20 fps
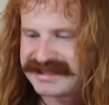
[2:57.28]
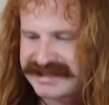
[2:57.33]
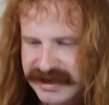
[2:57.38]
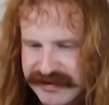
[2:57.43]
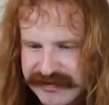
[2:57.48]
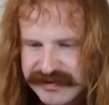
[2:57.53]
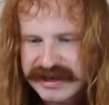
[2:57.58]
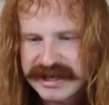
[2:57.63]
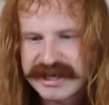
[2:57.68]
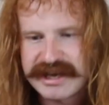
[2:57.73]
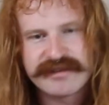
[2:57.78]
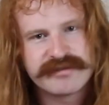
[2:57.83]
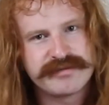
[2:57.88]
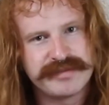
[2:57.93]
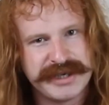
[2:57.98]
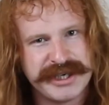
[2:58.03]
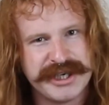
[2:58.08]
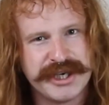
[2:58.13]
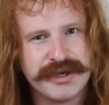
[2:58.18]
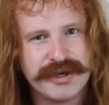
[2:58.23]
definitely gives
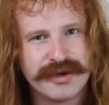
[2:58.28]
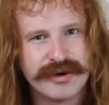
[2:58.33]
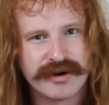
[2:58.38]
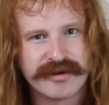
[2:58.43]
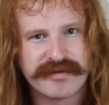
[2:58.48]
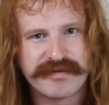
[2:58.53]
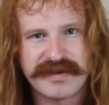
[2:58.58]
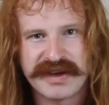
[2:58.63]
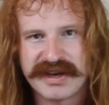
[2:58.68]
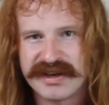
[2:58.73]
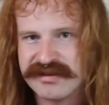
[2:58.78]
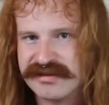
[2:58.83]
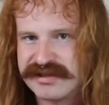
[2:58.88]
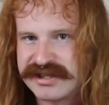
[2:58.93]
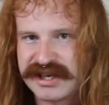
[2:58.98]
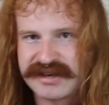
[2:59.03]
me New York feels.